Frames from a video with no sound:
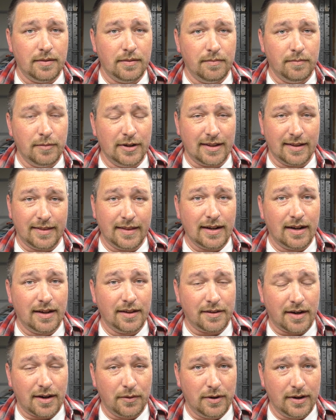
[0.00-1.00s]
but the thing I
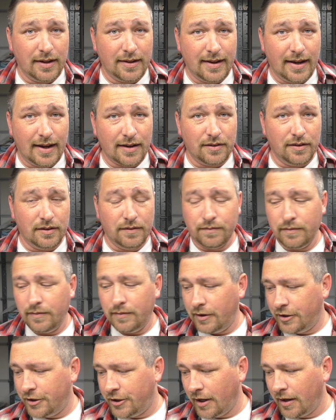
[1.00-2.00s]
thought I wanted to tackle,
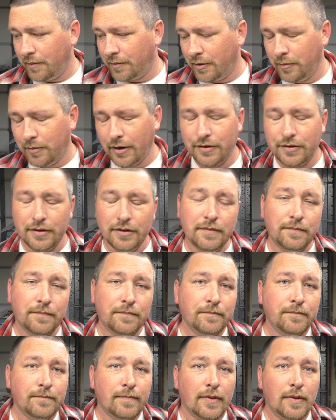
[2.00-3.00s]
shut up, compressor,
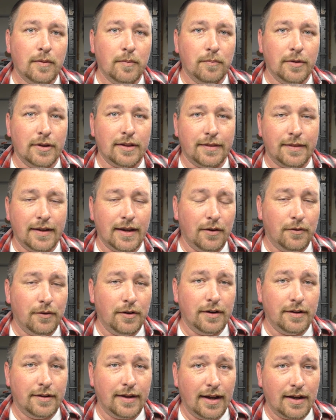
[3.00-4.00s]
but the thing I
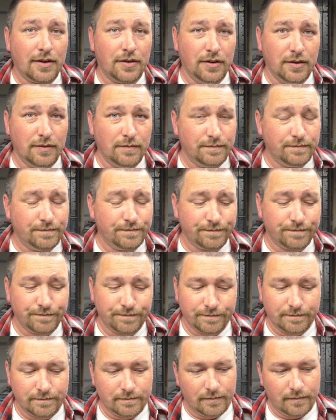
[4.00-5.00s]
wanted to tackle
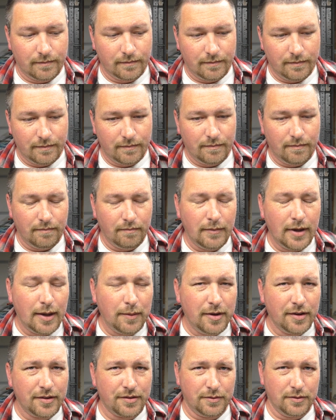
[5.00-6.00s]

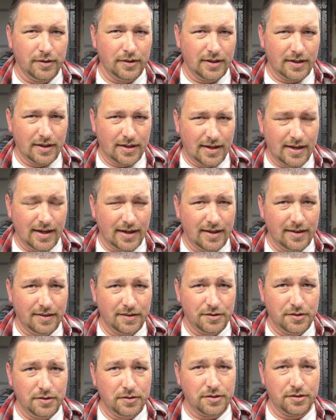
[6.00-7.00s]
maybe isn't really kicking the
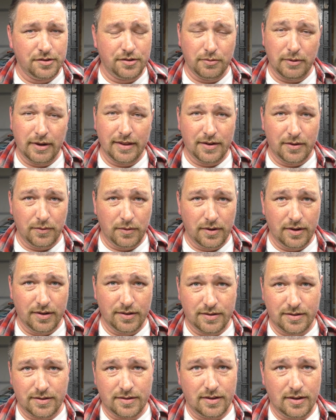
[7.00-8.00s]
juices the way that it
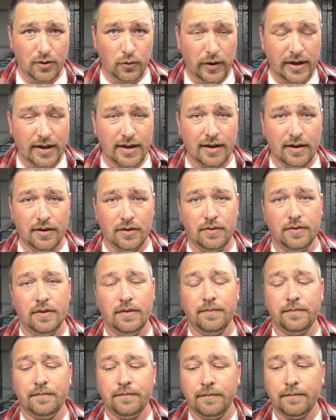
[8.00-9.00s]
was a week ago.
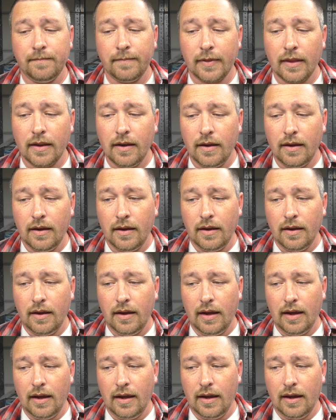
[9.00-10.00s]

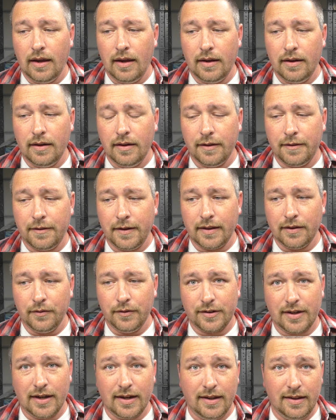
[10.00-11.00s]
And the thing that
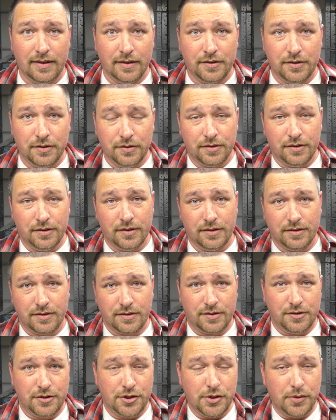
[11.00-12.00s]
was kicking the juices
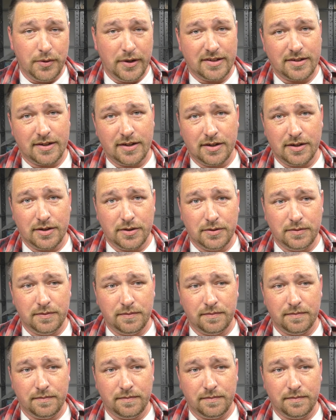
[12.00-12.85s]
2 weeks ago